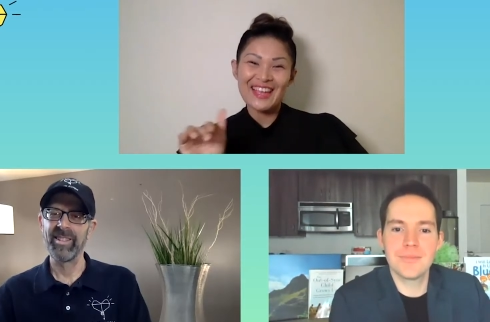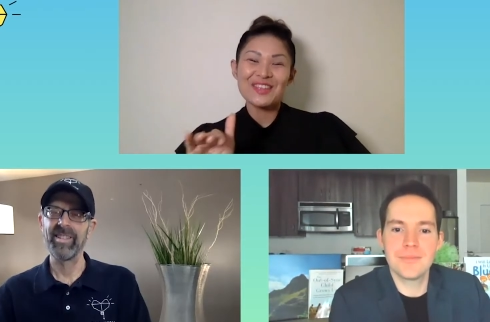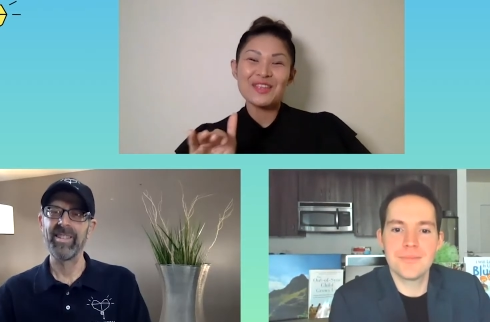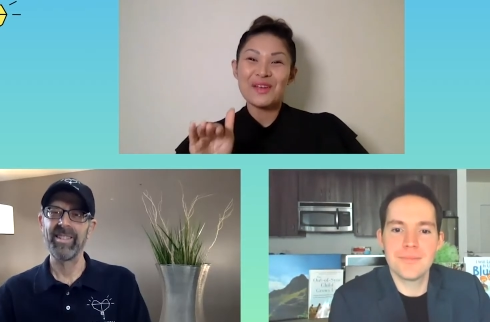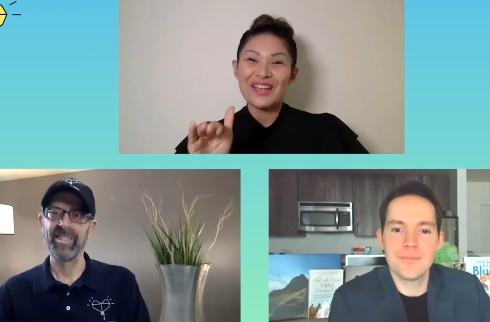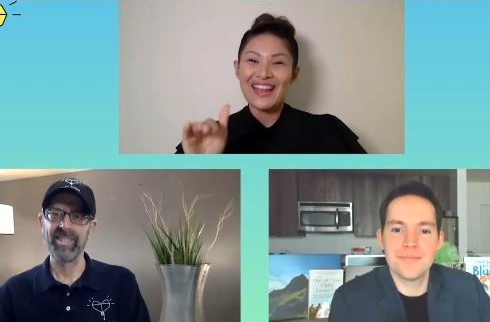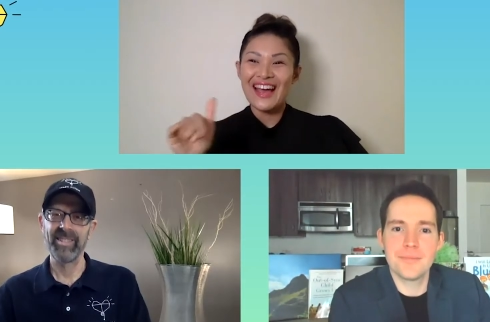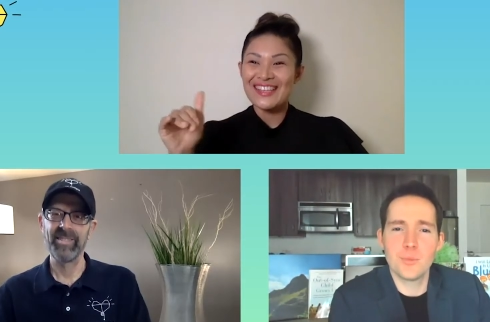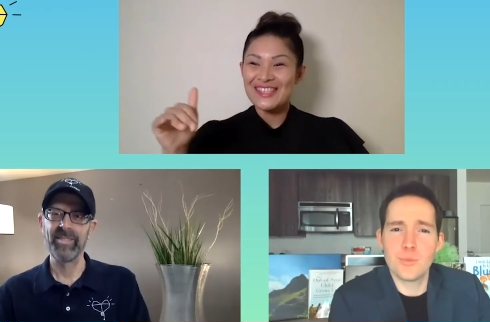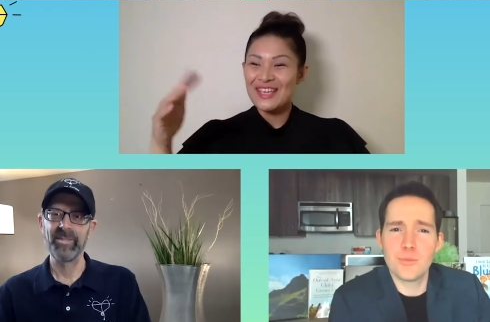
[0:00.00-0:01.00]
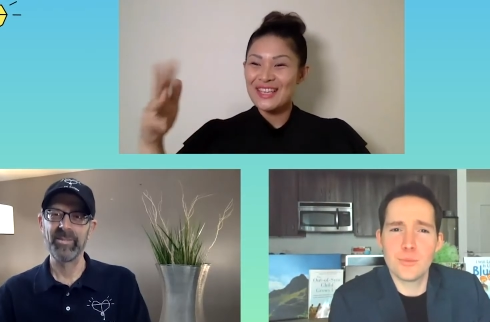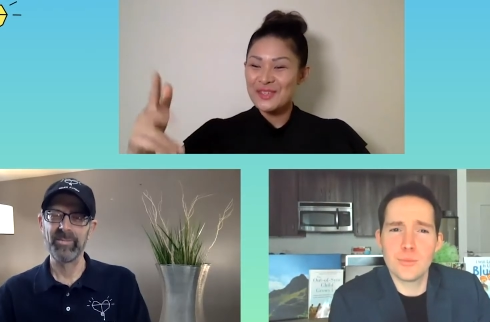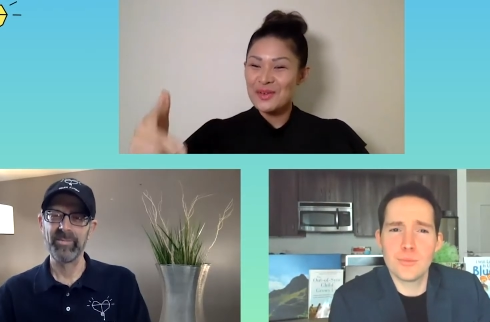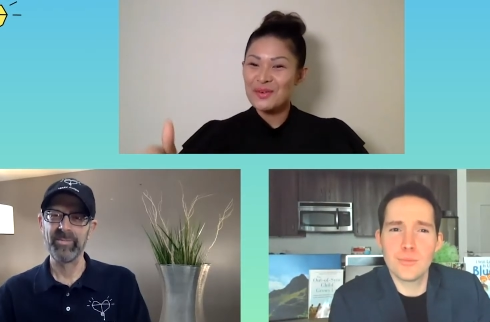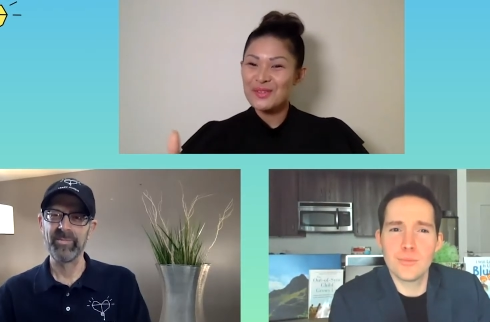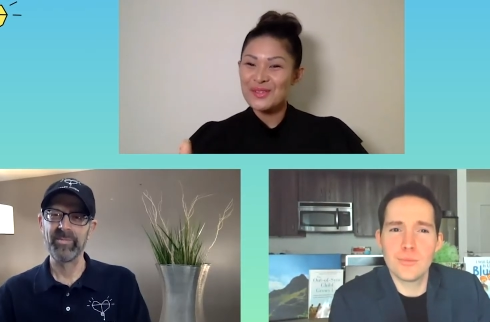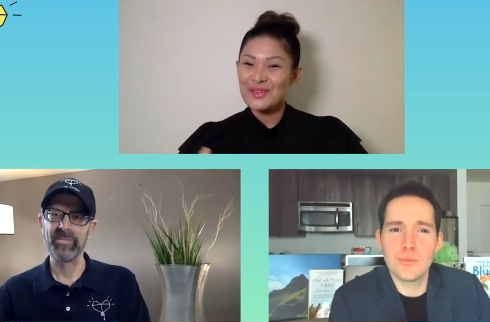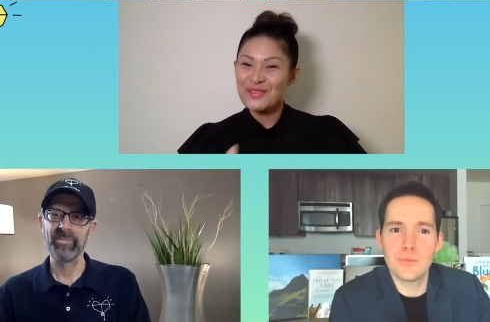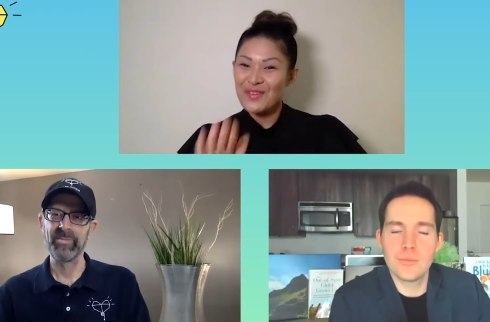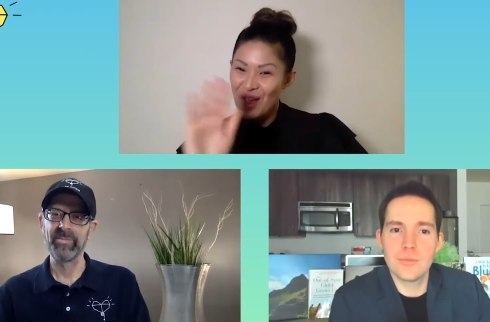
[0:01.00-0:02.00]
Speaker 1: you know it has a, its own sort of
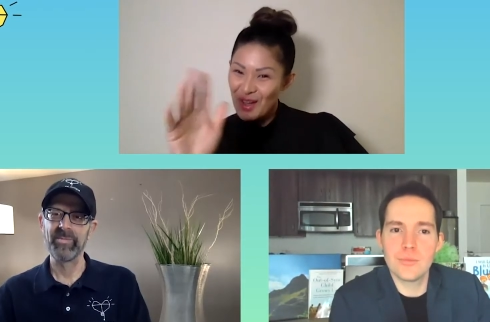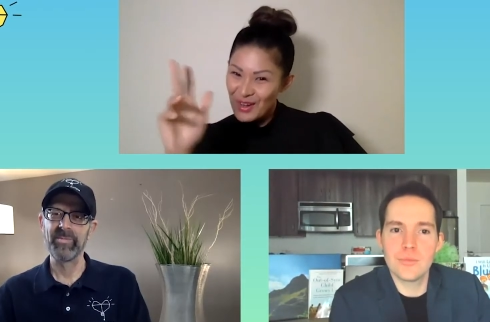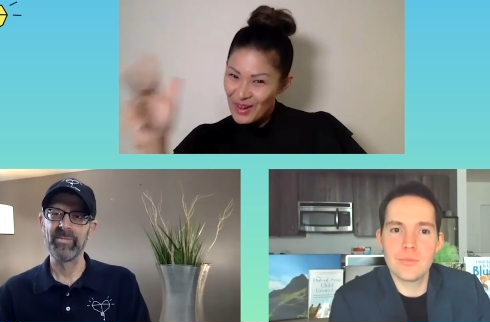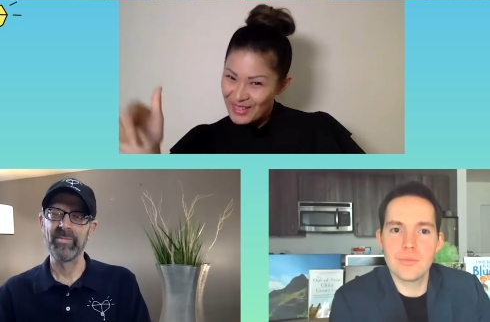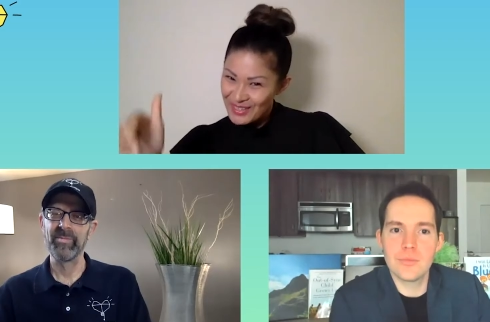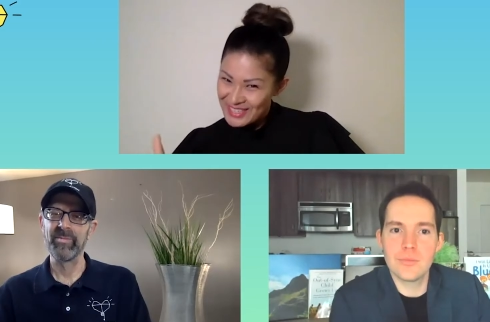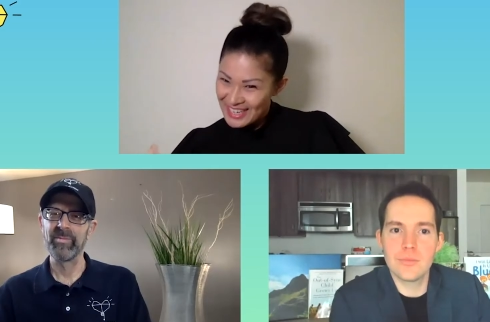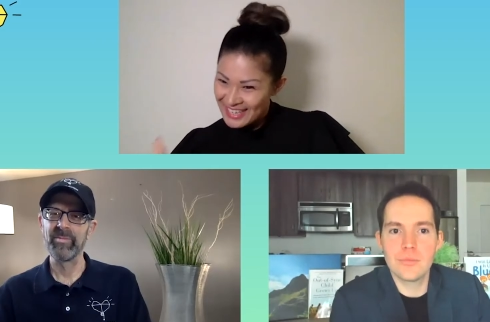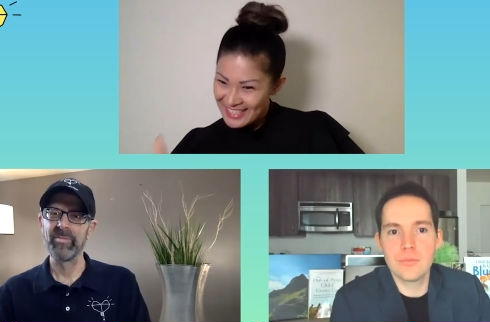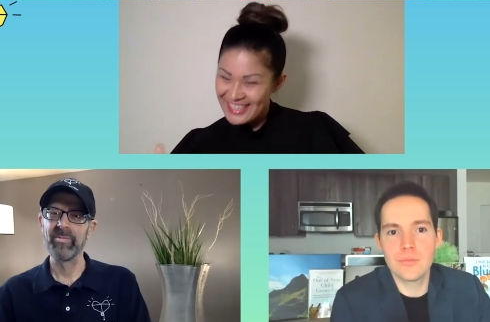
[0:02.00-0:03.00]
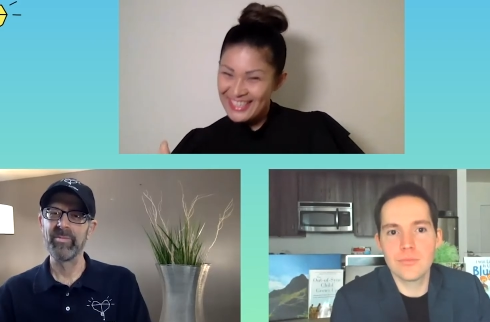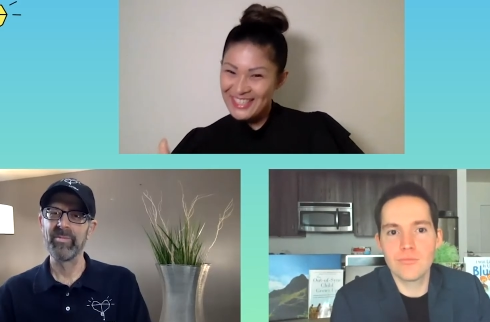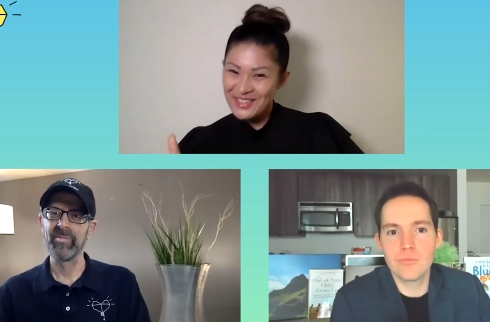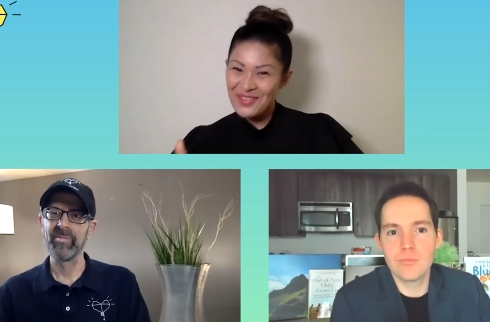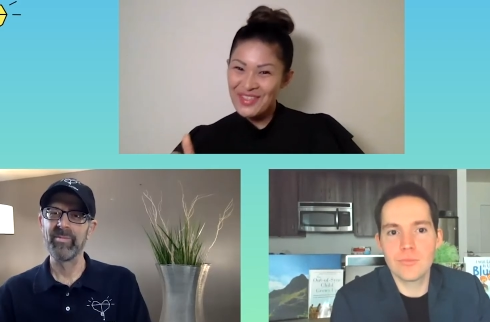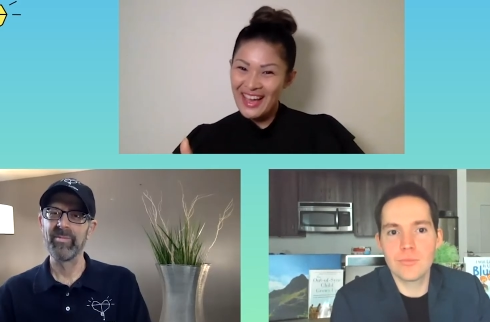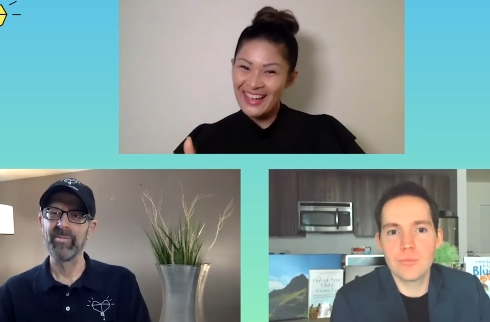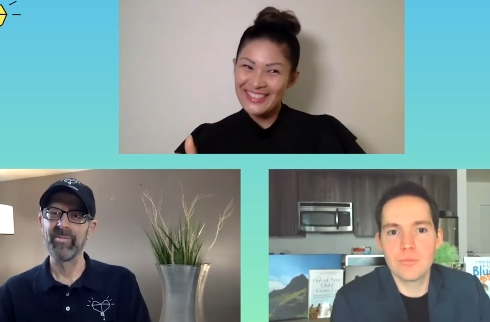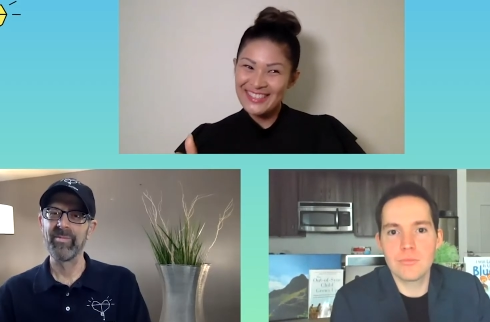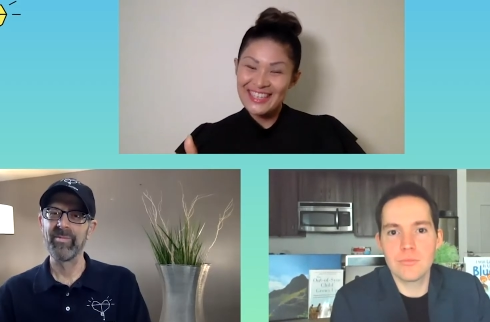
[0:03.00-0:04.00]
connotation to that
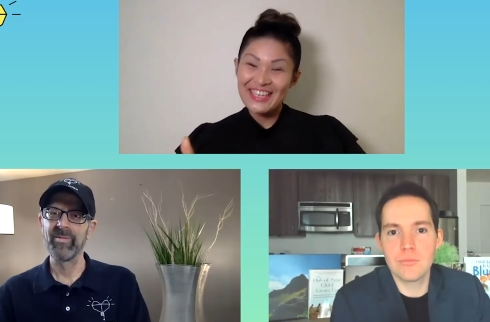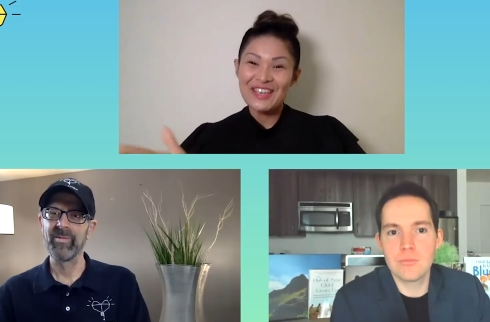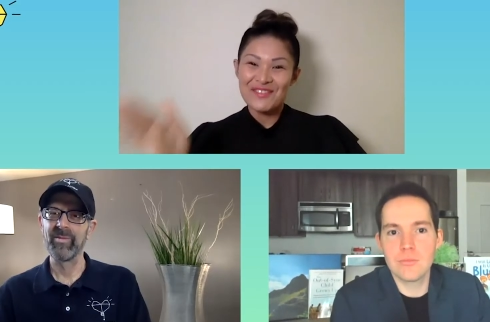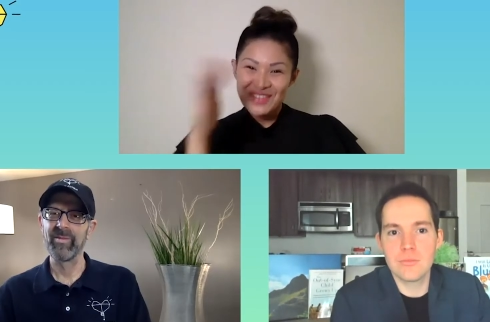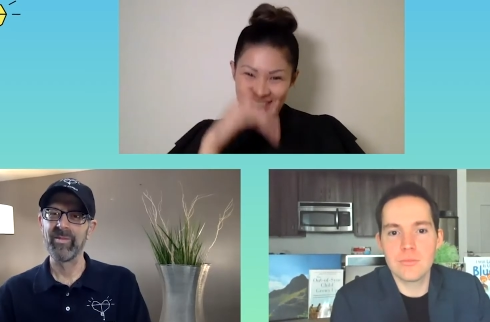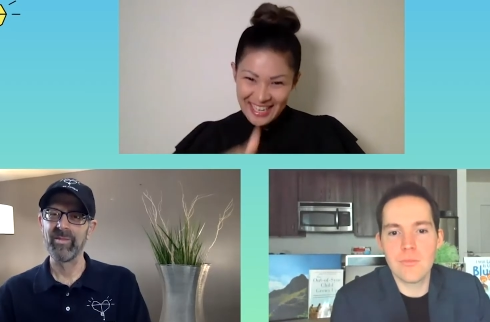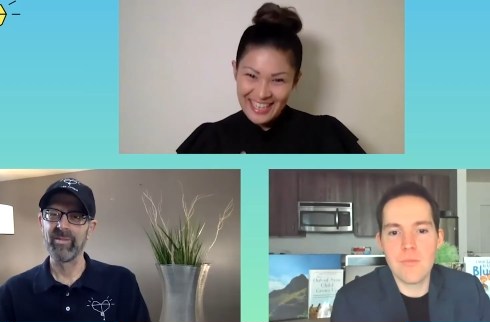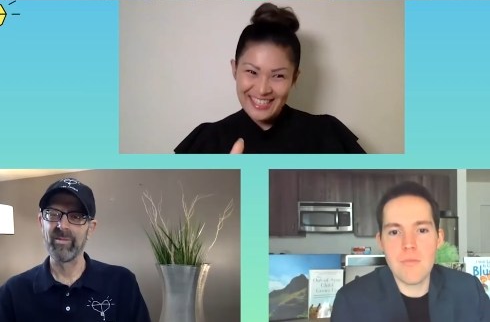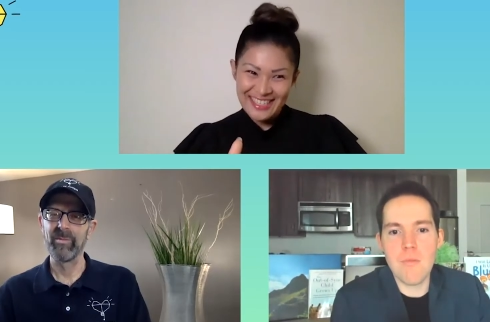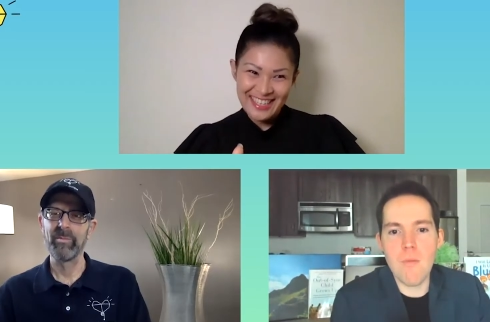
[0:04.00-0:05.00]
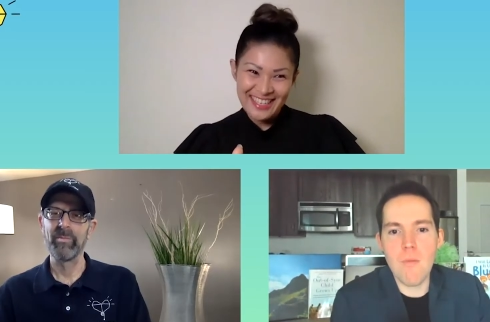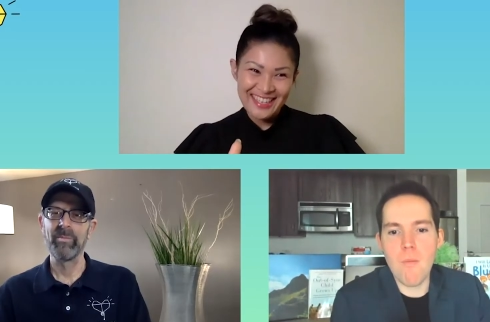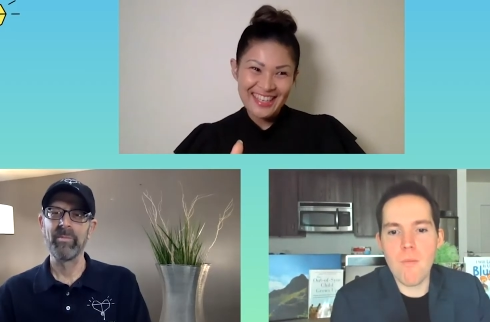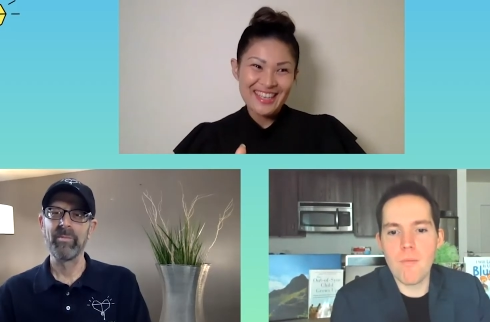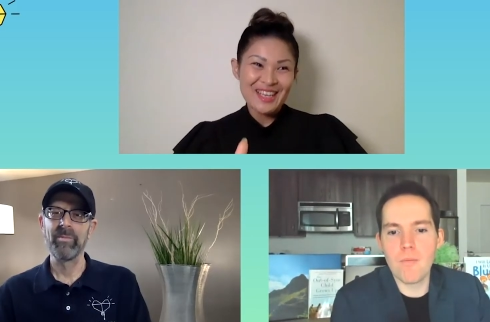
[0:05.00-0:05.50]
invitation.